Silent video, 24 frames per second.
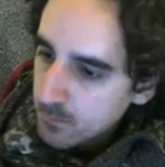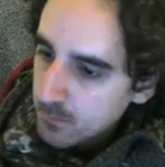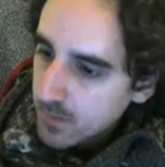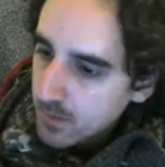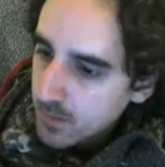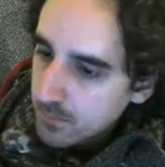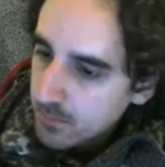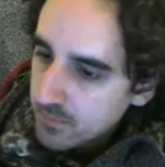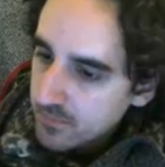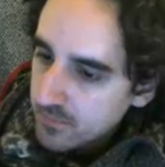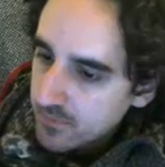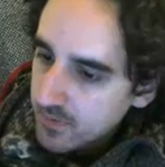
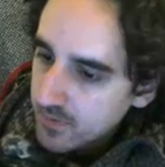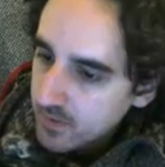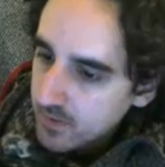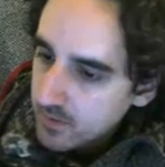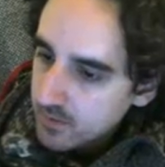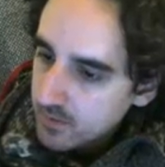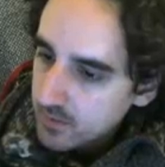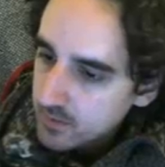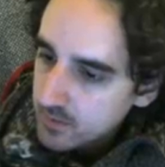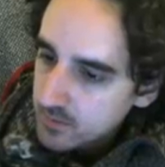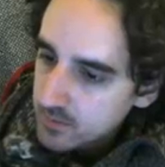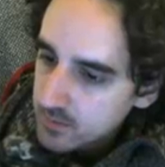bump
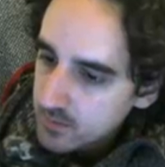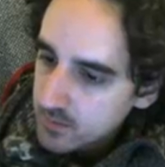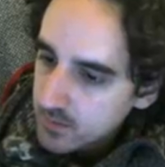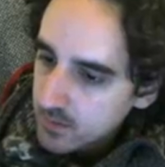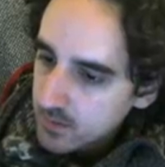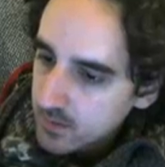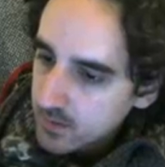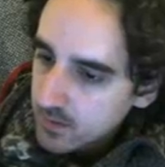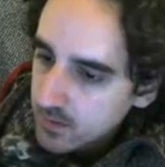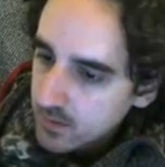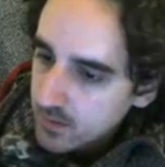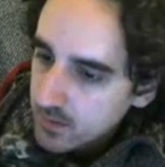filter?
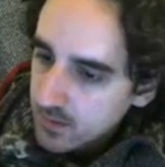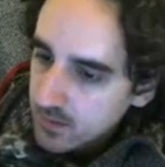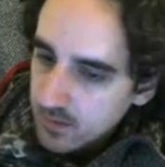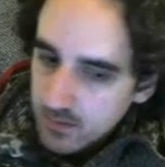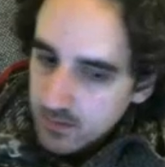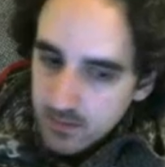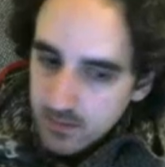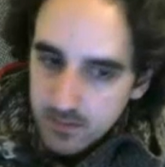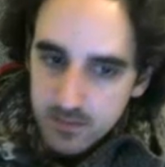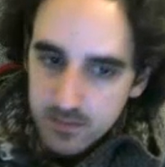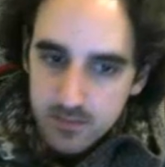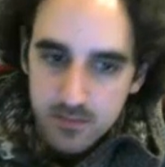
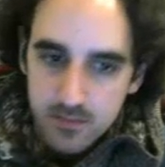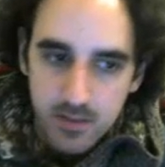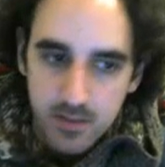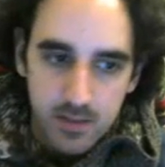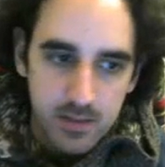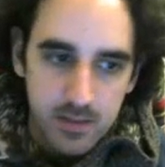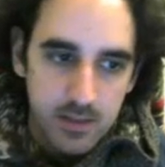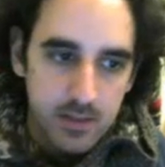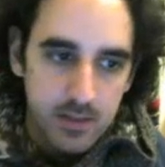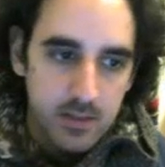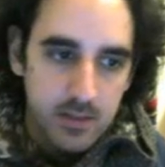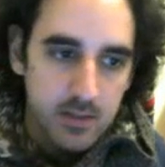Let's try
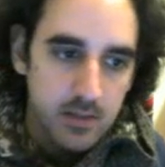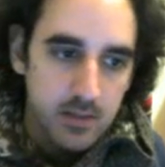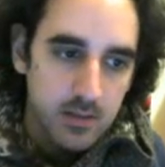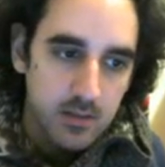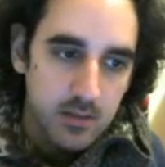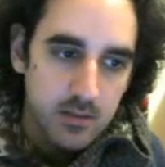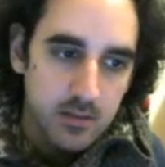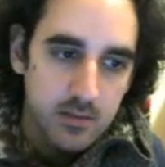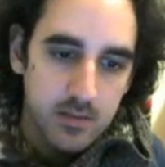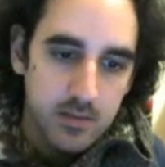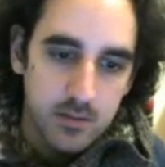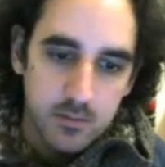that,
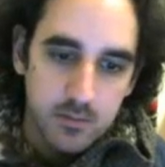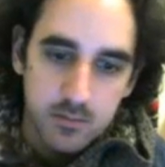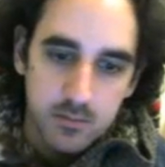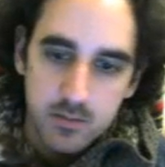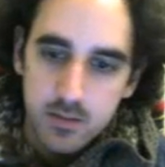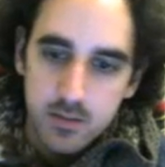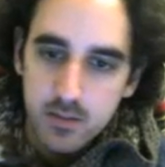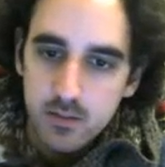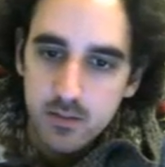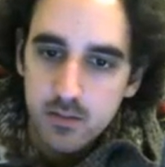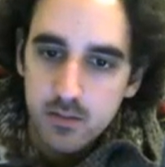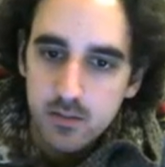set to
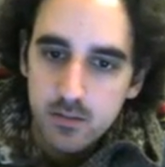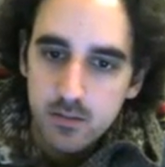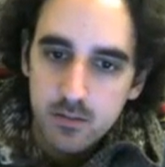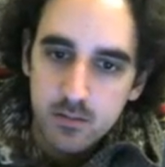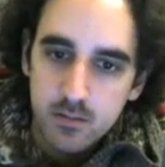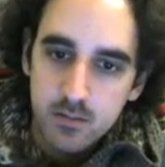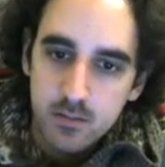0.